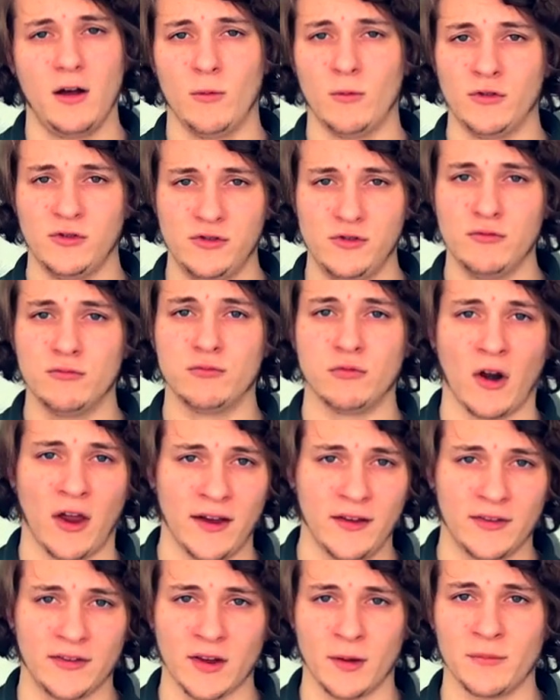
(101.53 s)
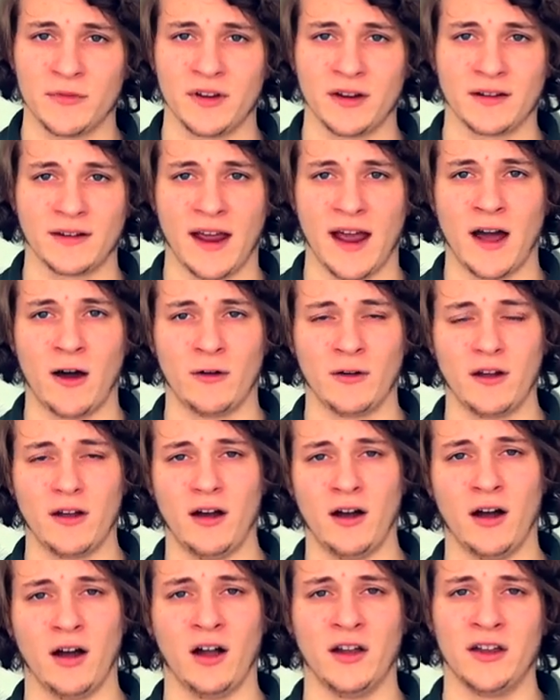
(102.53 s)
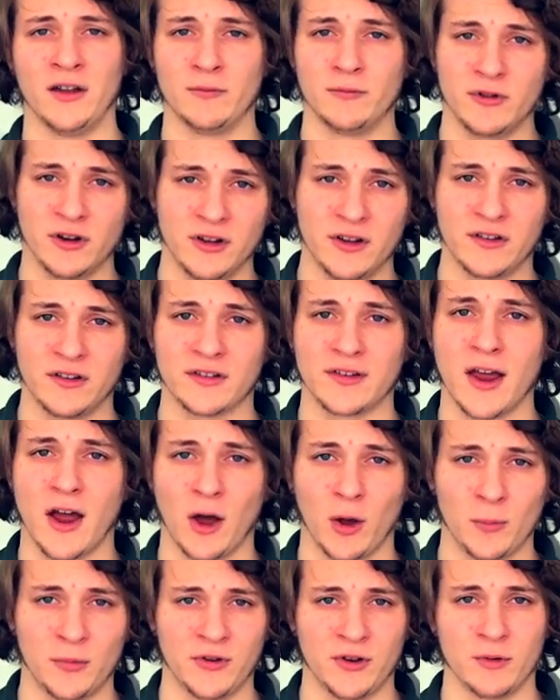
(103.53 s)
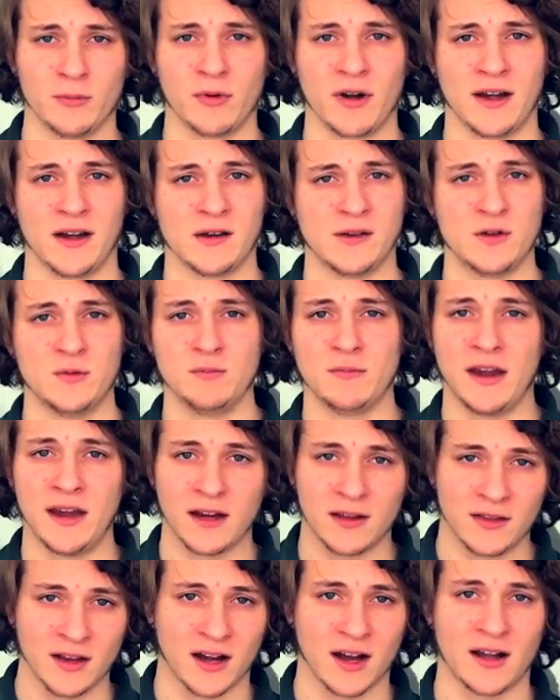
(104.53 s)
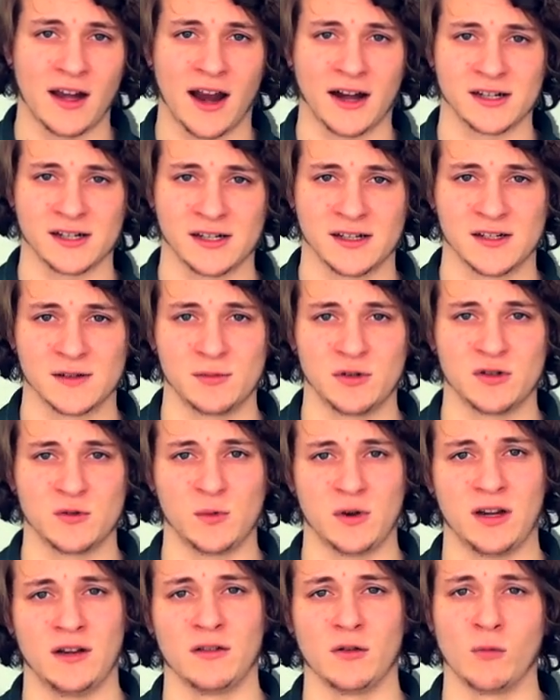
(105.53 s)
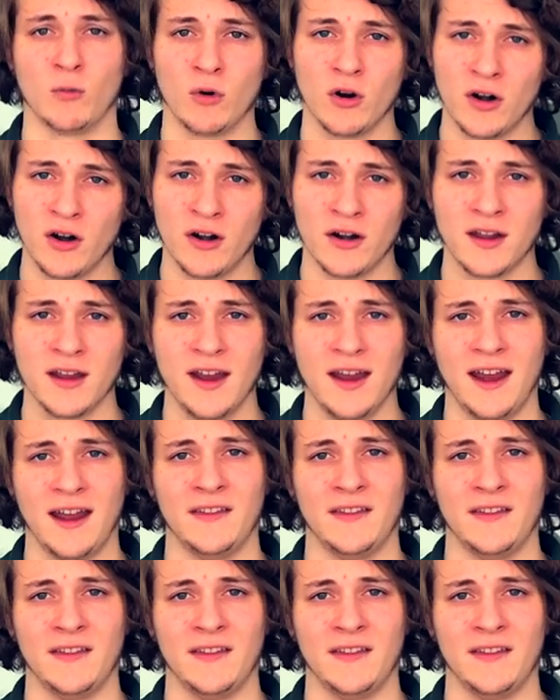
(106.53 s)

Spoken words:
Once you write something down, it really just helps your brain to make the connections between the word